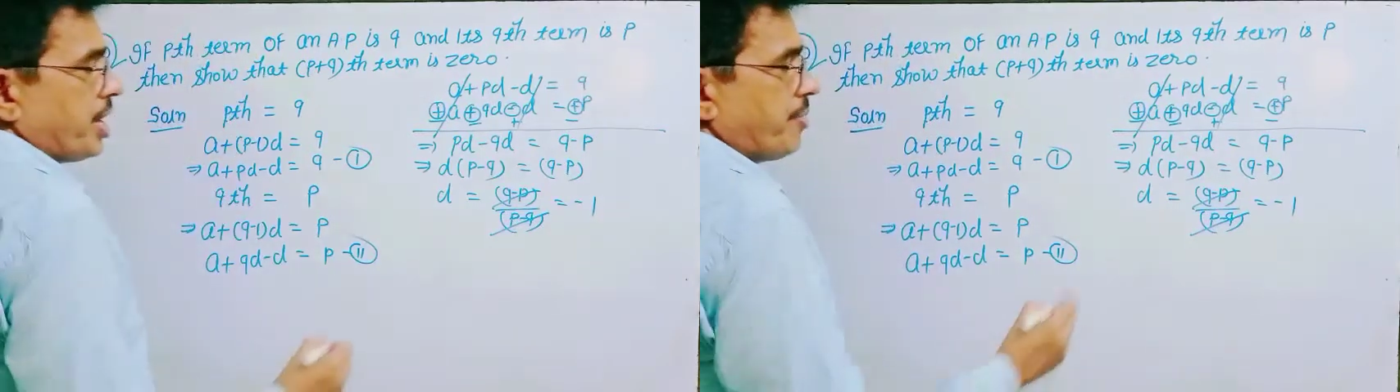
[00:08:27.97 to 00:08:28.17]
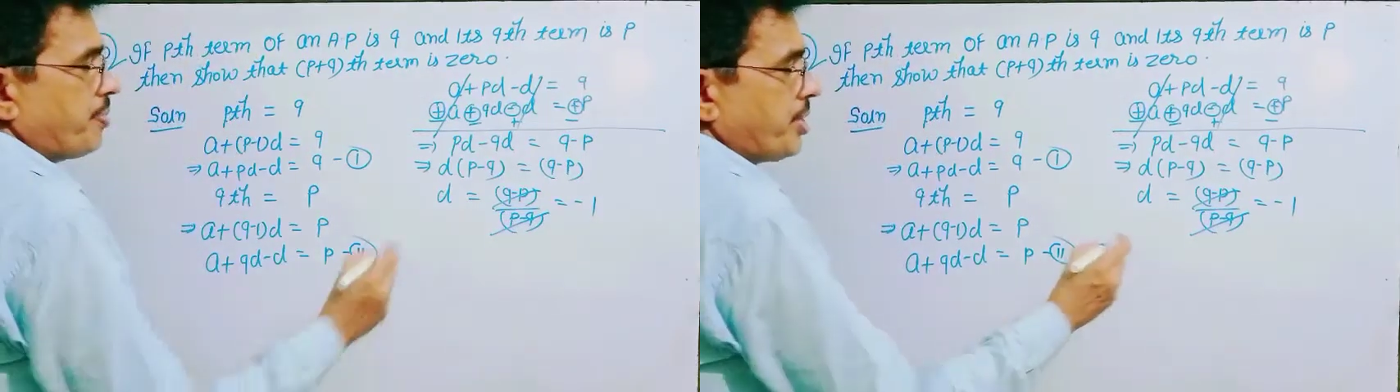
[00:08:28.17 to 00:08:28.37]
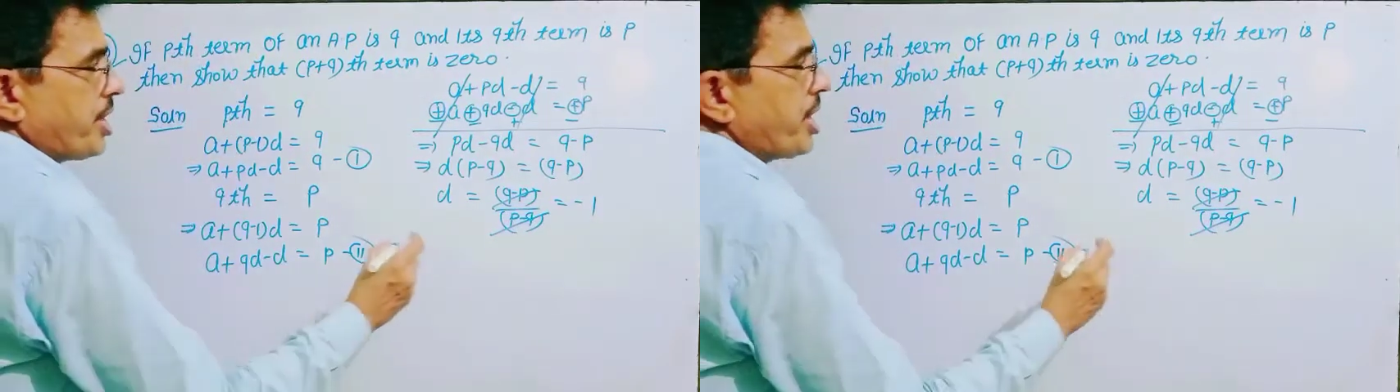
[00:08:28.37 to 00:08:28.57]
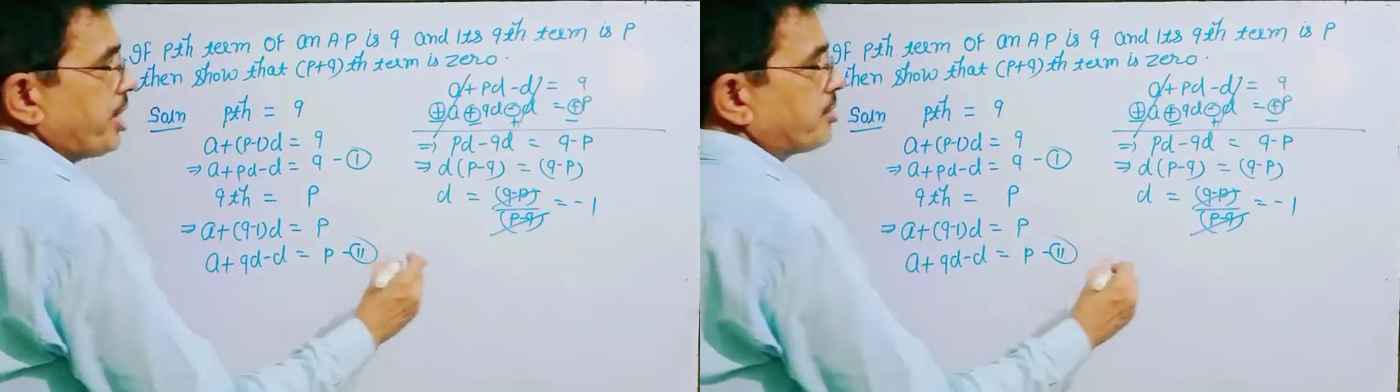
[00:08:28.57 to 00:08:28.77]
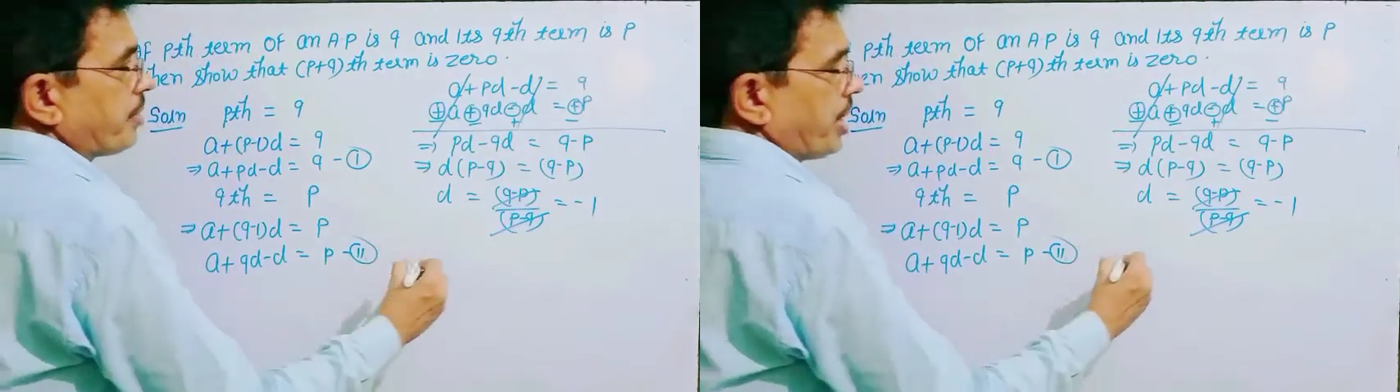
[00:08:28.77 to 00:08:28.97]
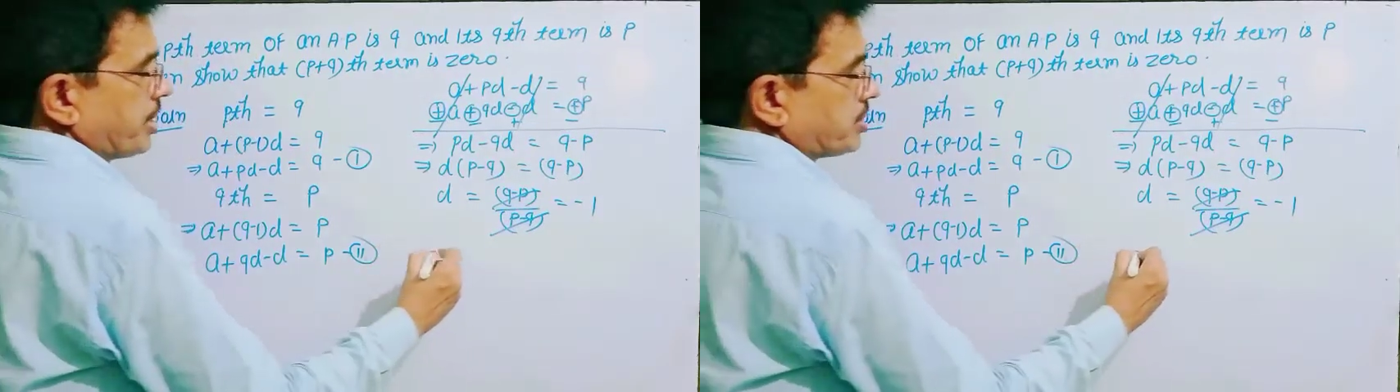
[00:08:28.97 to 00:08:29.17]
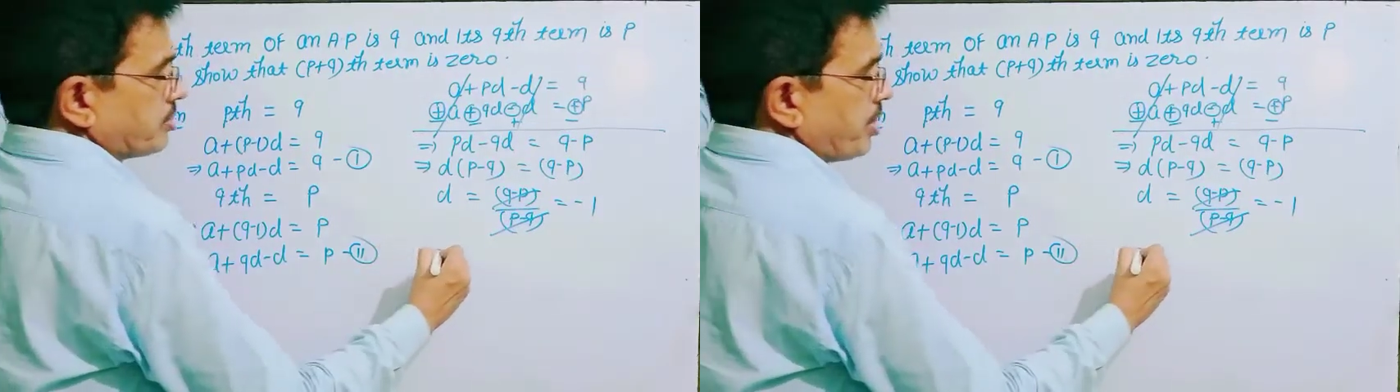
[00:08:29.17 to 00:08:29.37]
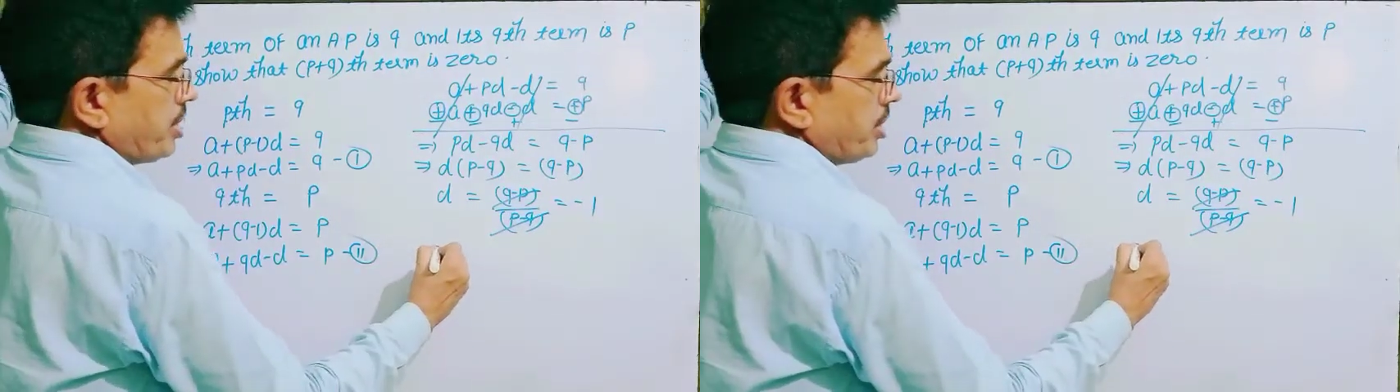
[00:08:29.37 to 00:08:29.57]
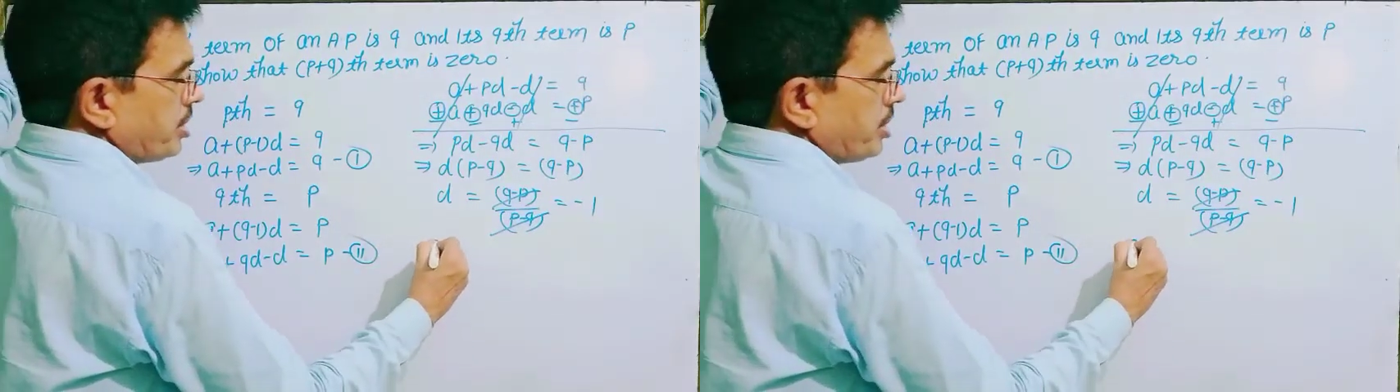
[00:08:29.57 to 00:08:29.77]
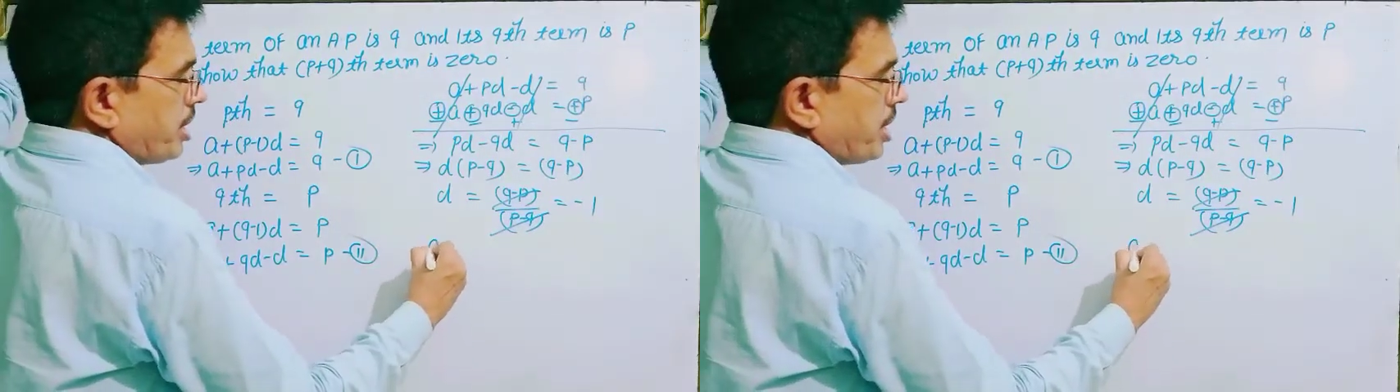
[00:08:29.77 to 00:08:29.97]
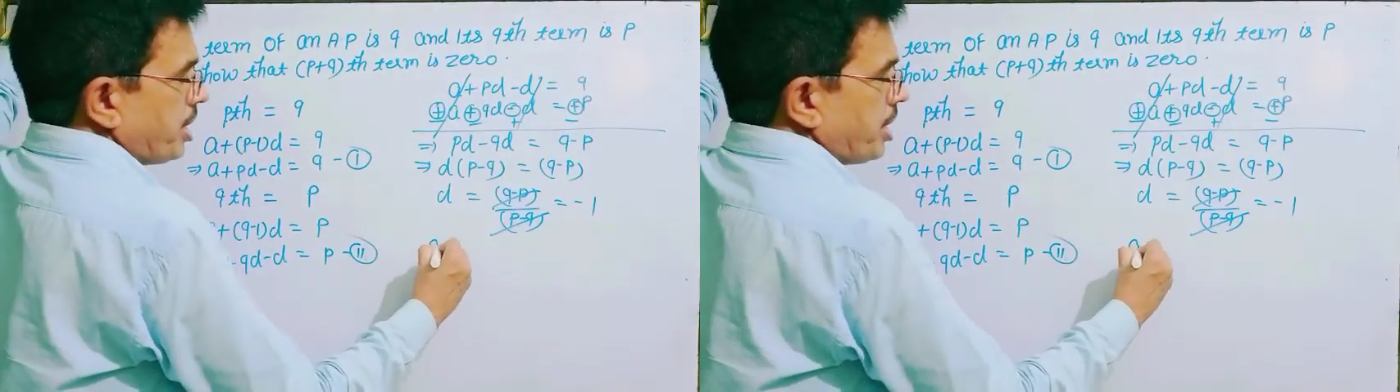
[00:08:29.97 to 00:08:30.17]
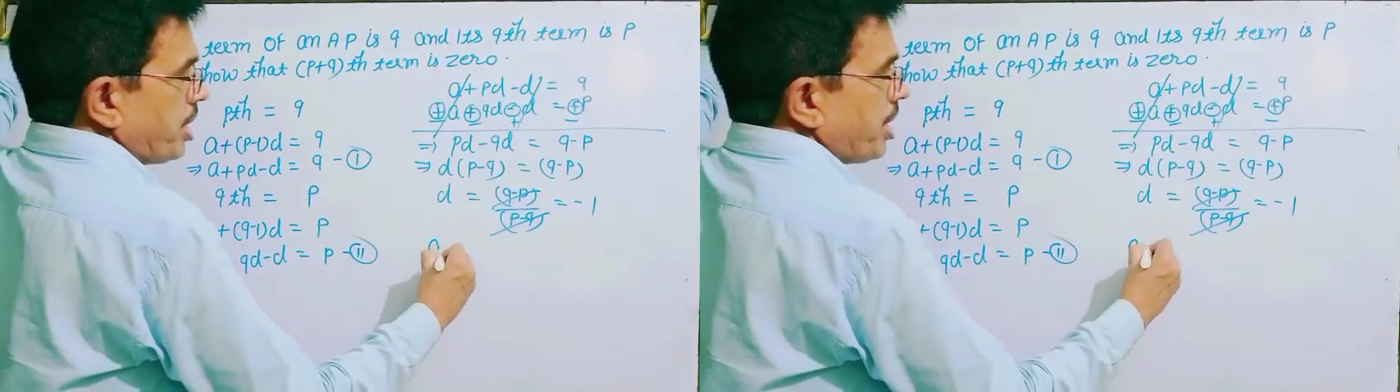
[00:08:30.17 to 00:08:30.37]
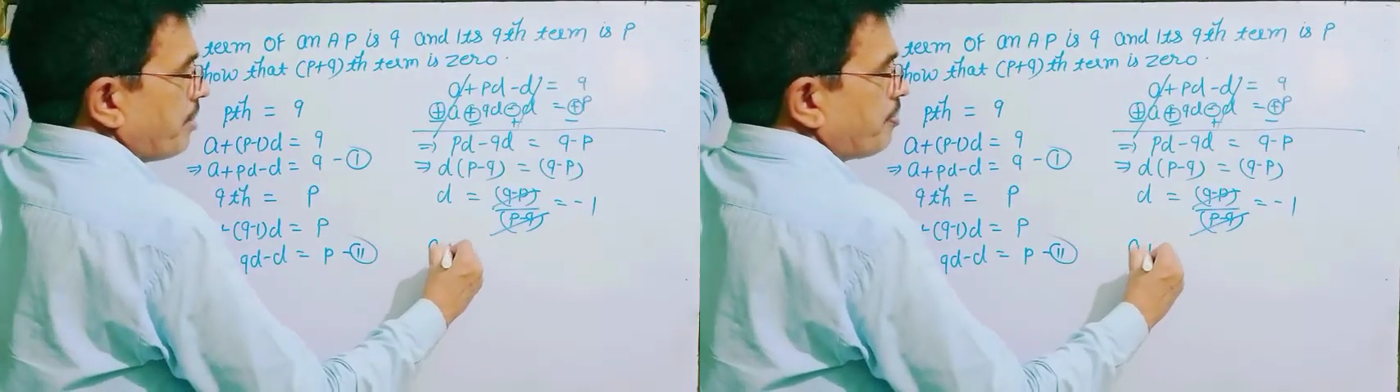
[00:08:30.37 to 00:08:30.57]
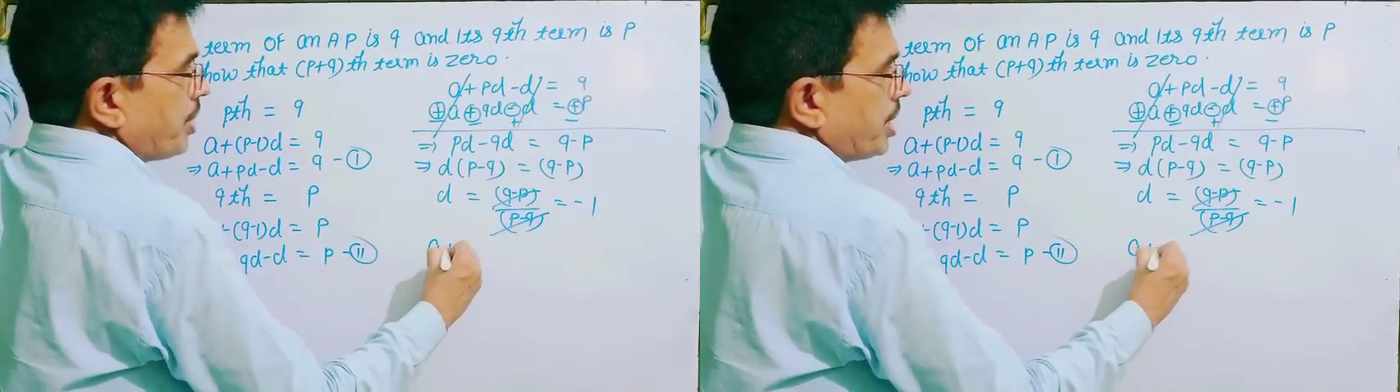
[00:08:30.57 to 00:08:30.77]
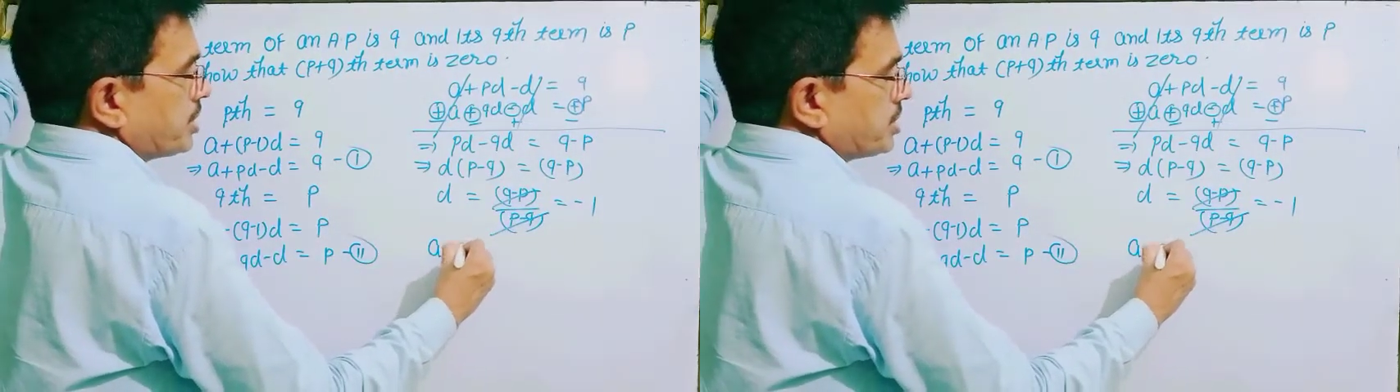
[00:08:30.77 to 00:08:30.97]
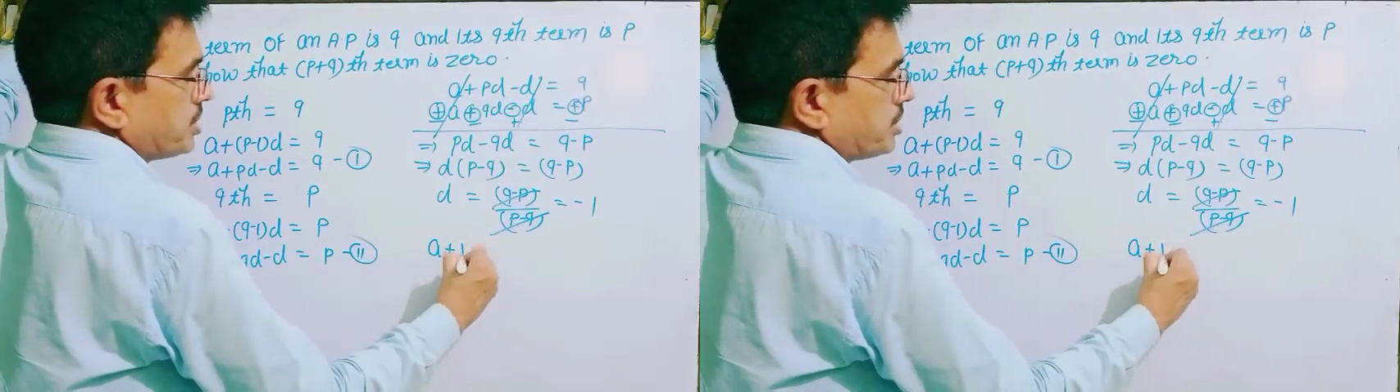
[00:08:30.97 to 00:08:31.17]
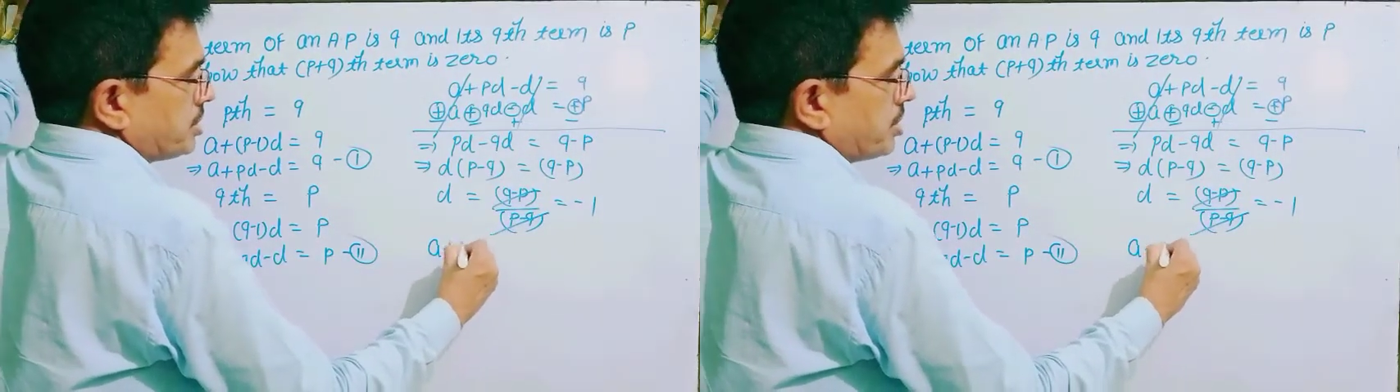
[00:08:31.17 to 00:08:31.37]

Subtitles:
If D is minus 1, then A plus